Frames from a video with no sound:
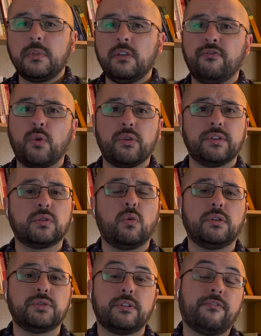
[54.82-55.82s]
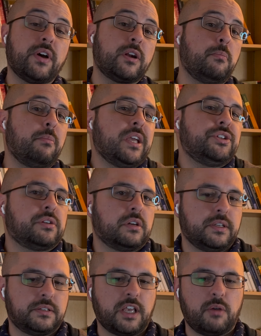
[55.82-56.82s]
for this course, the final major
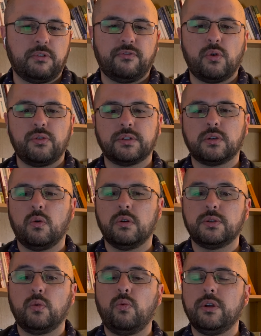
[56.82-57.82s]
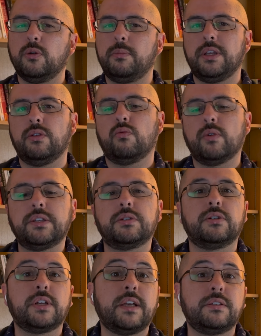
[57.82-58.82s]
assignment for this course, will be the
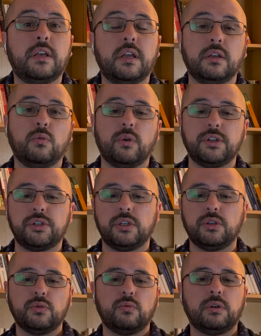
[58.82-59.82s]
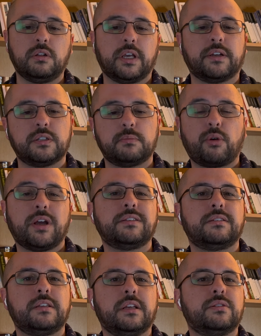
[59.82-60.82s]
research essay, in which you will
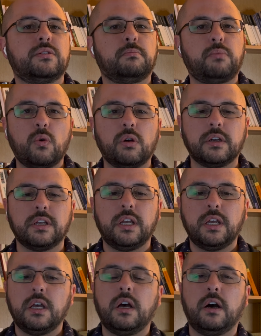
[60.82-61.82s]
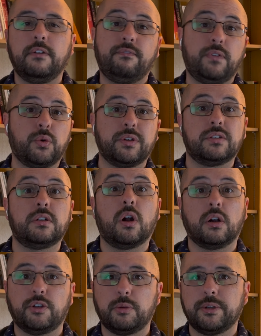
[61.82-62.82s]
express and support a focused
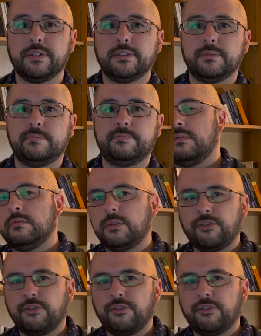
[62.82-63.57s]
argument. But